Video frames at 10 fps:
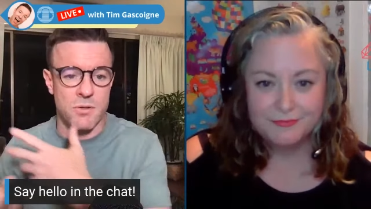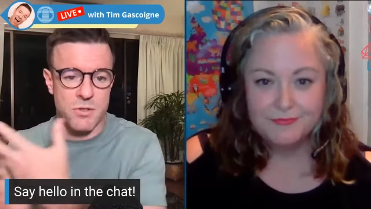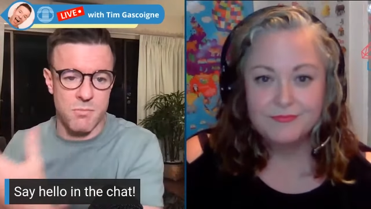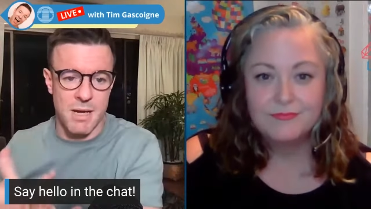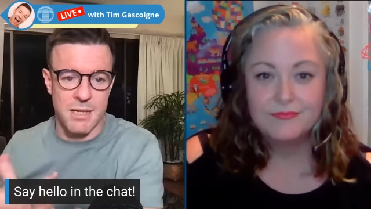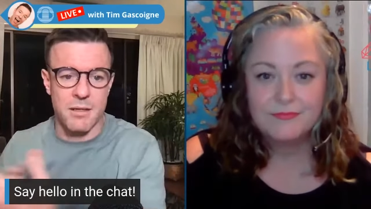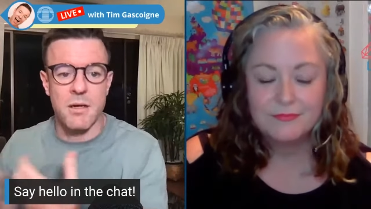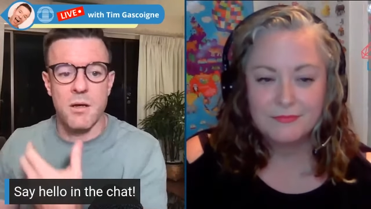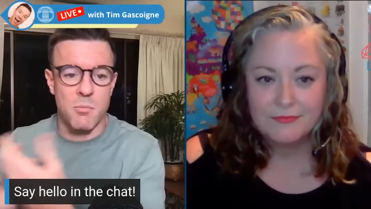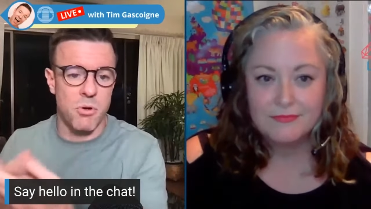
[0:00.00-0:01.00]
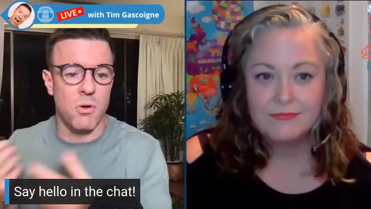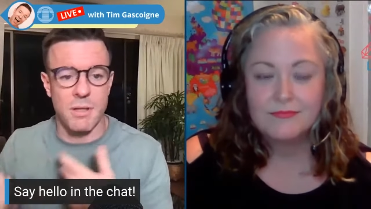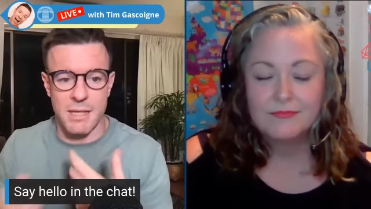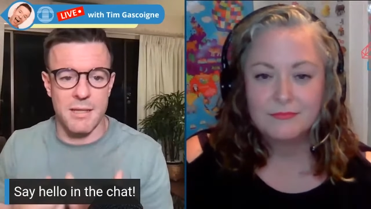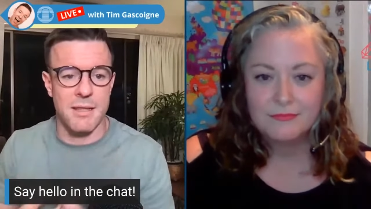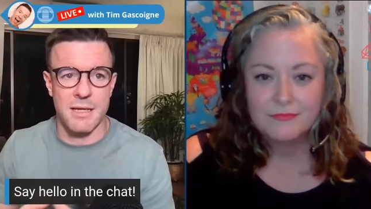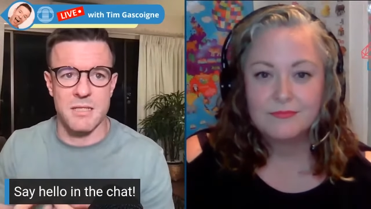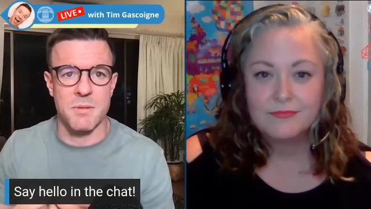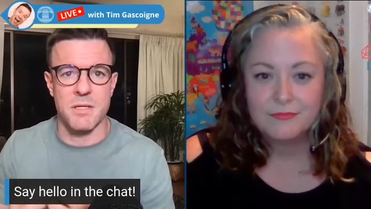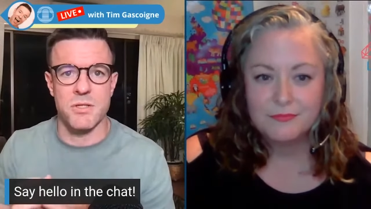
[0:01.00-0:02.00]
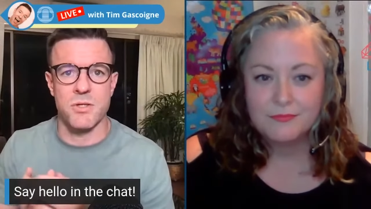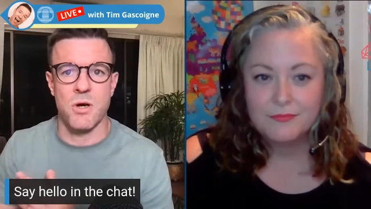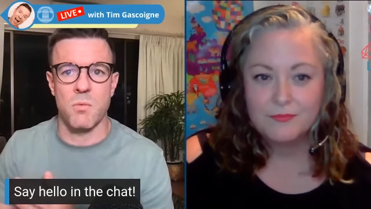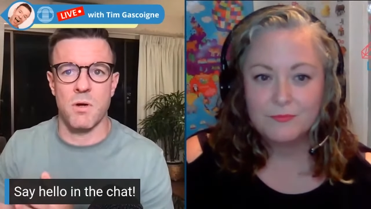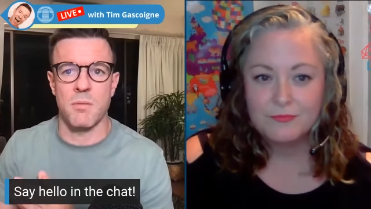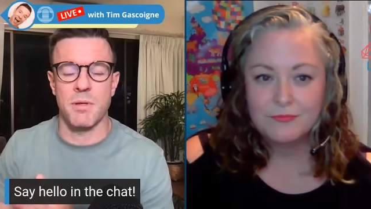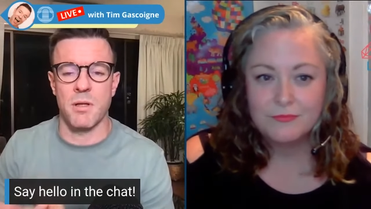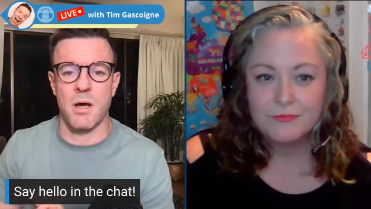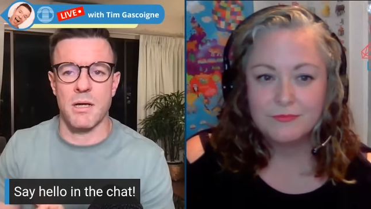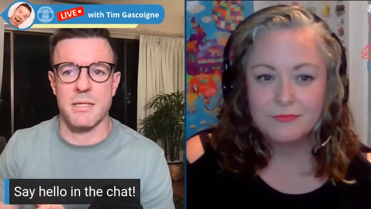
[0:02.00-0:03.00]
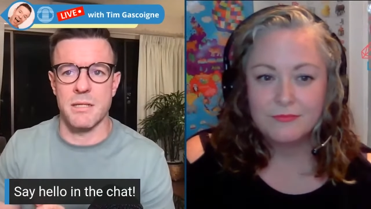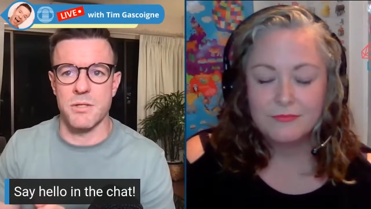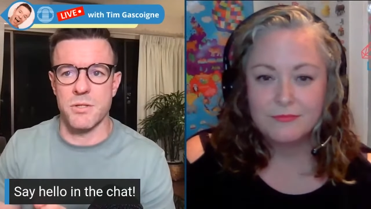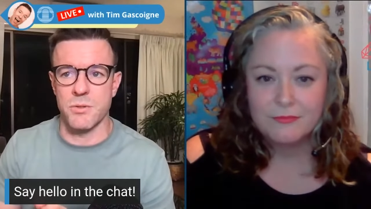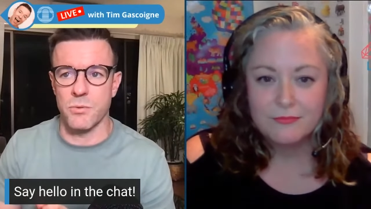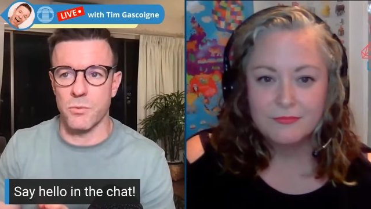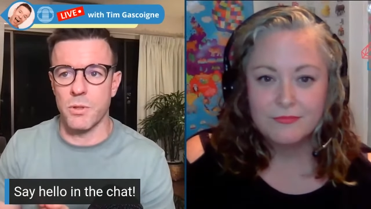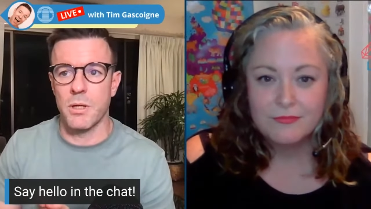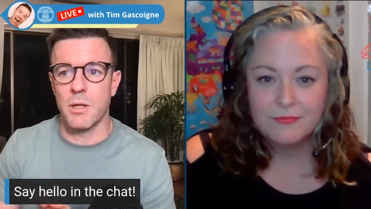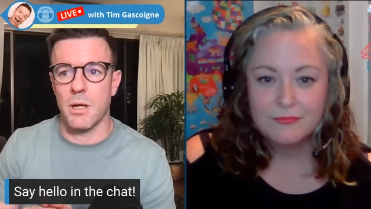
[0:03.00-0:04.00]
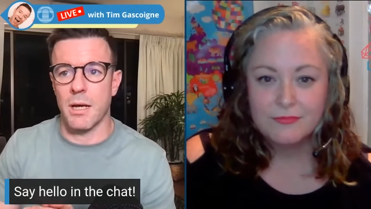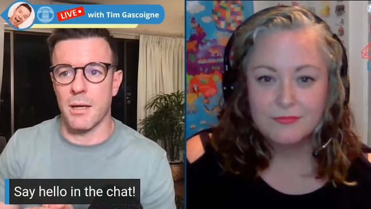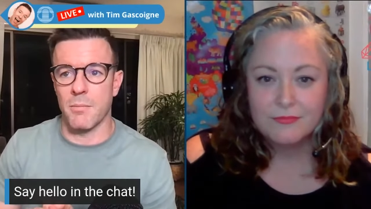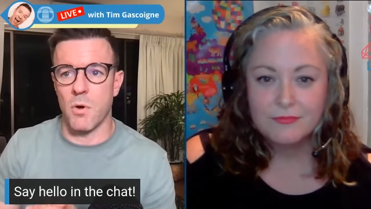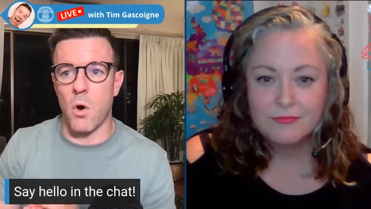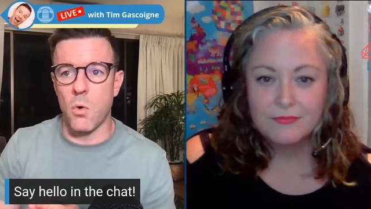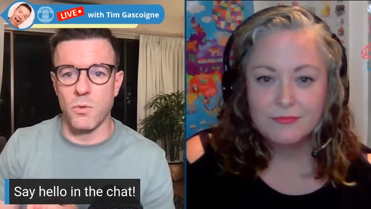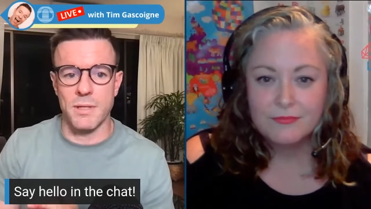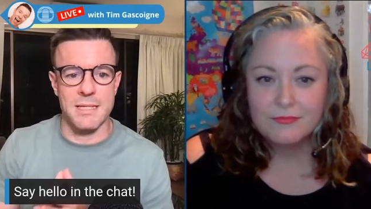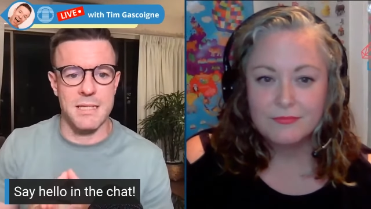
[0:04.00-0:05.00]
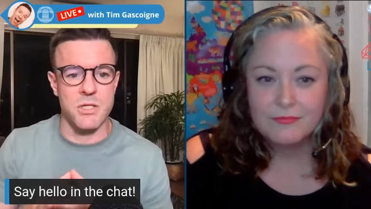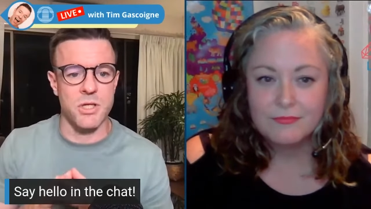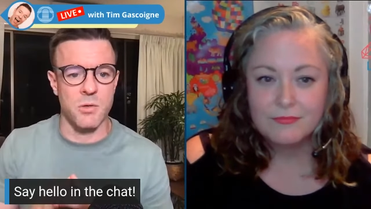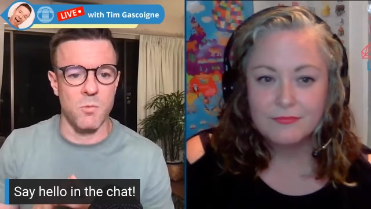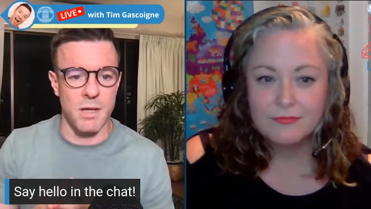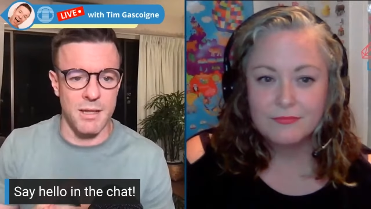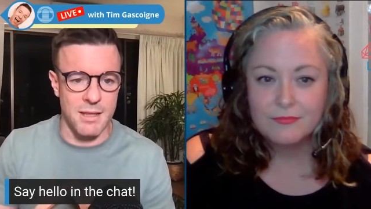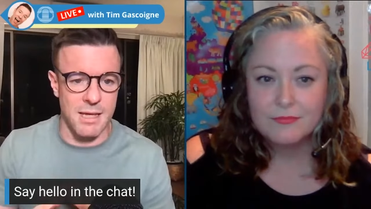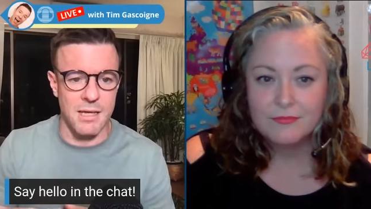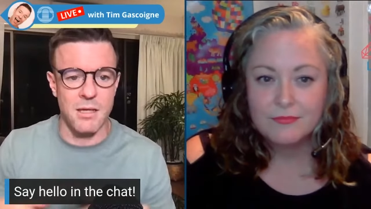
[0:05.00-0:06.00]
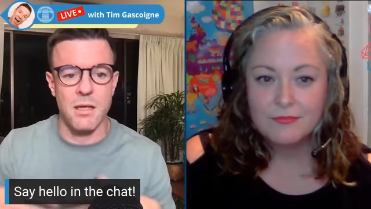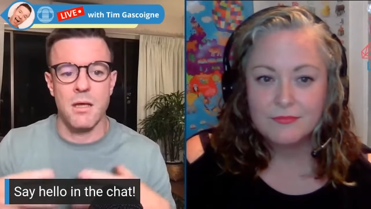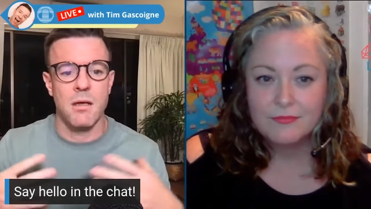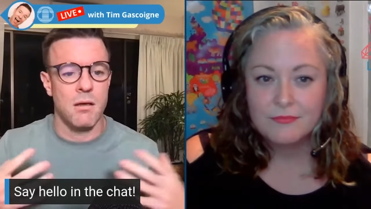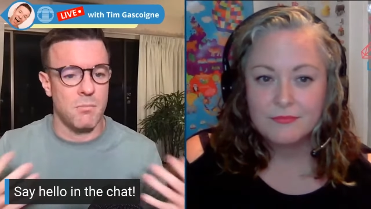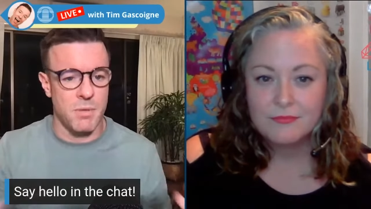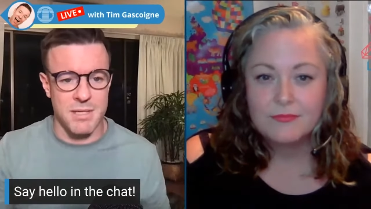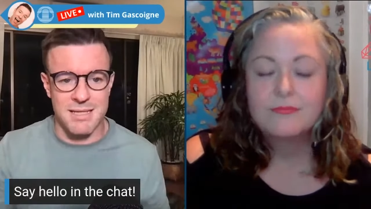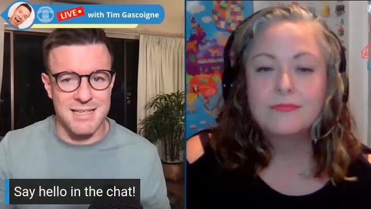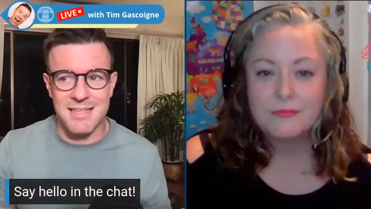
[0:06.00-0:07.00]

Speaker 1: also might pull in things because you don't want to be locked into um, only teaching one thing because that's